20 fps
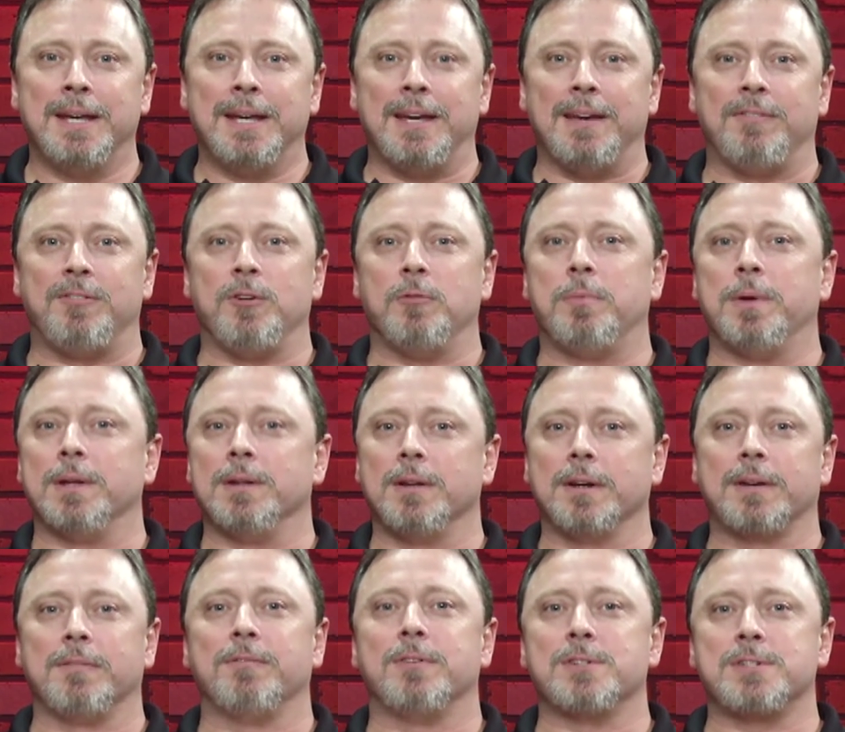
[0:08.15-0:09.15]
If you've been
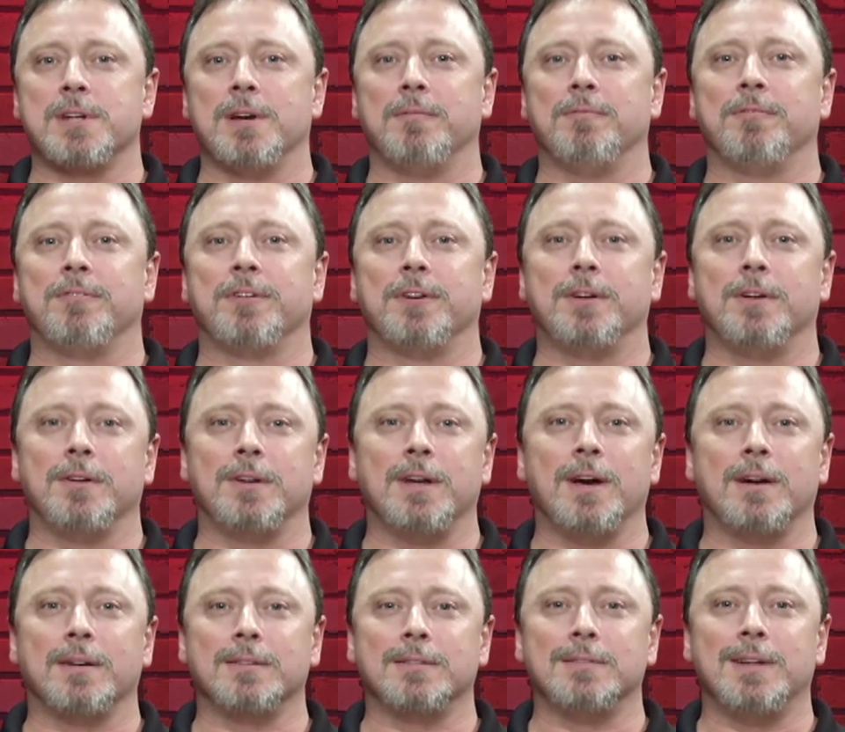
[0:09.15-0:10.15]
looking for something for your
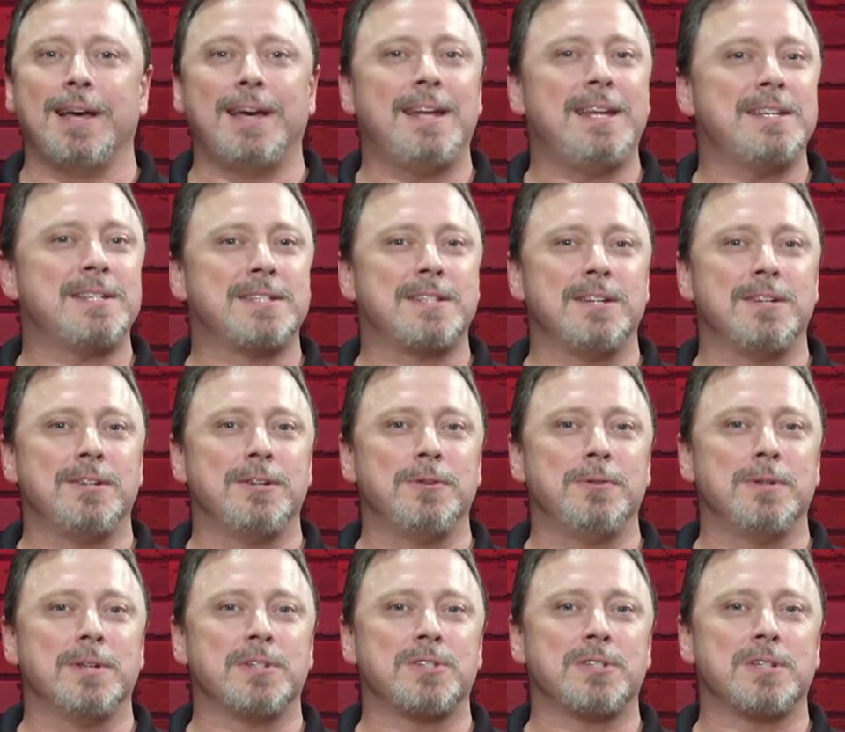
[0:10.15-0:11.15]
young ladies to do
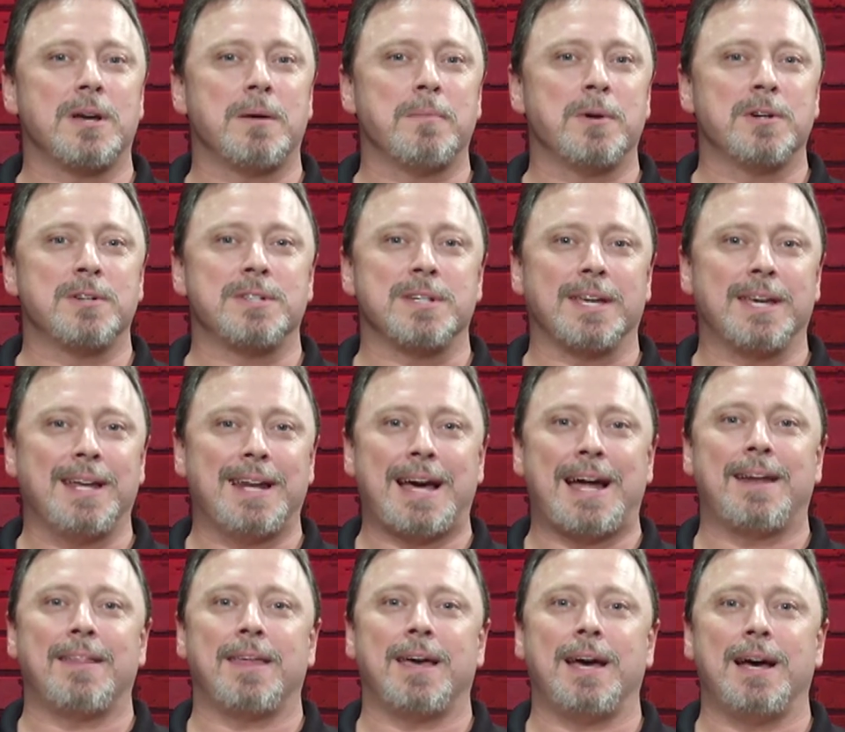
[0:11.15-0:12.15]
this summer to get
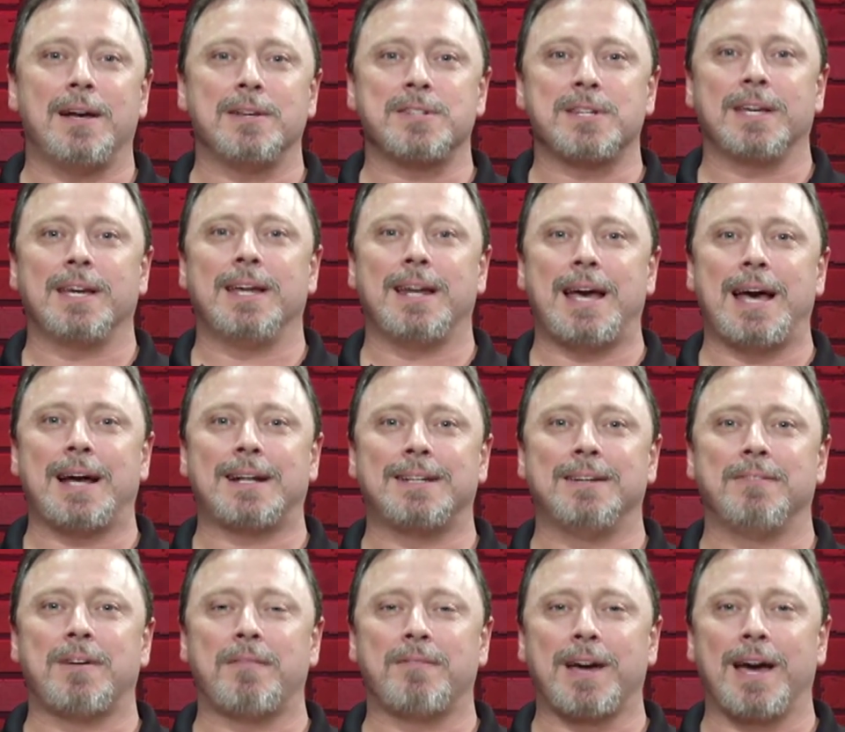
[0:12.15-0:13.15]
out of the house and get
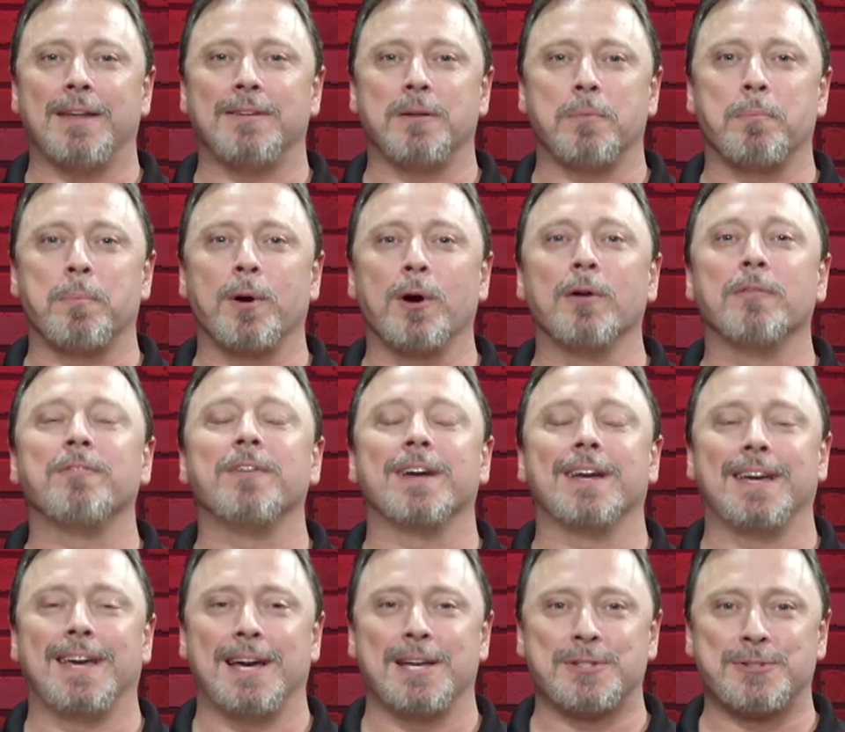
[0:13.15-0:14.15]
active, I've got the
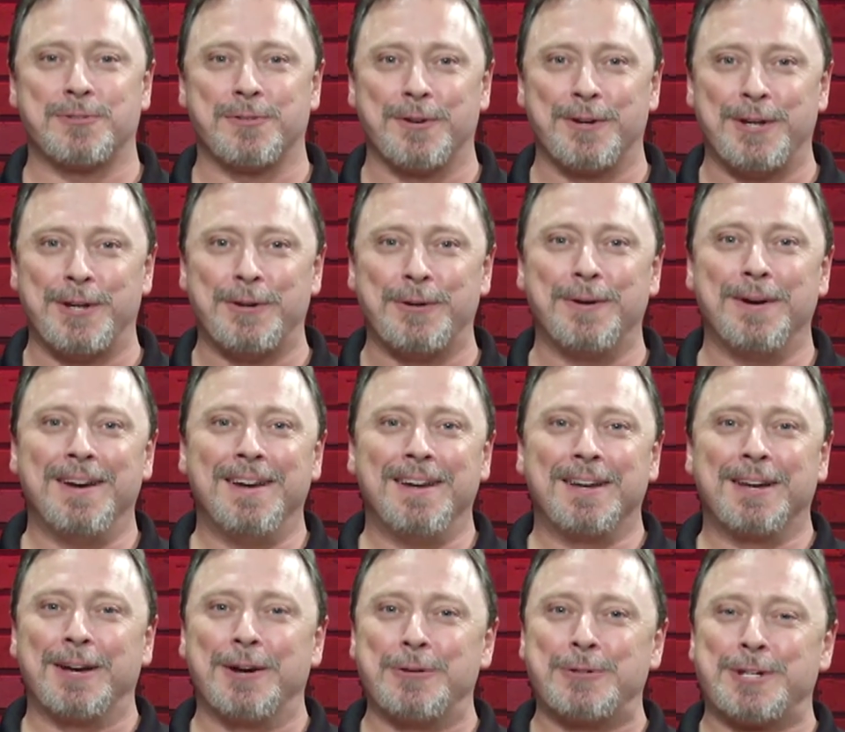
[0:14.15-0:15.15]
perfect guest for you,
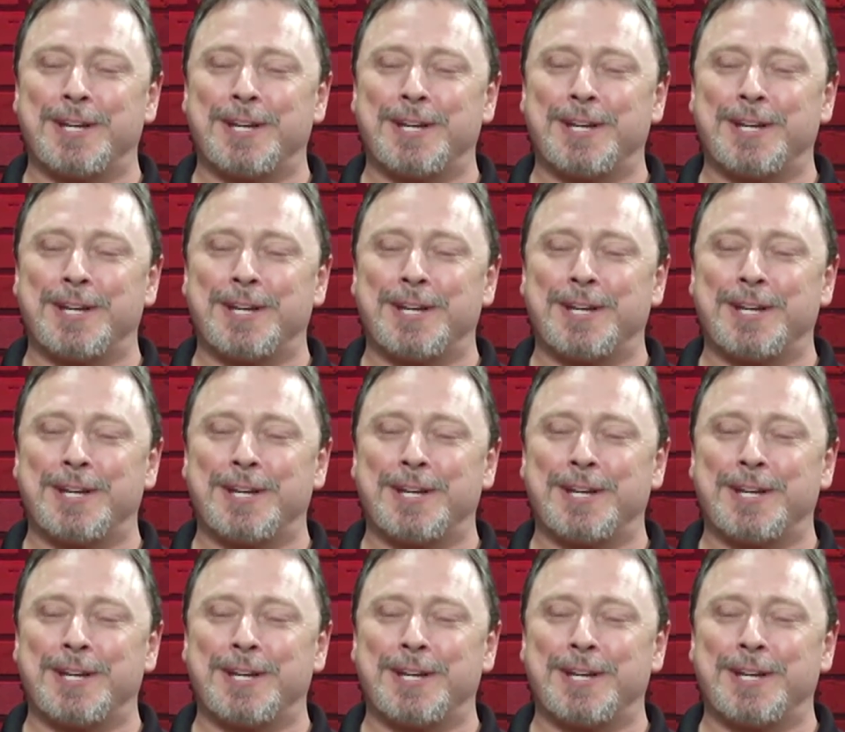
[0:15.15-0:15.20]
Coach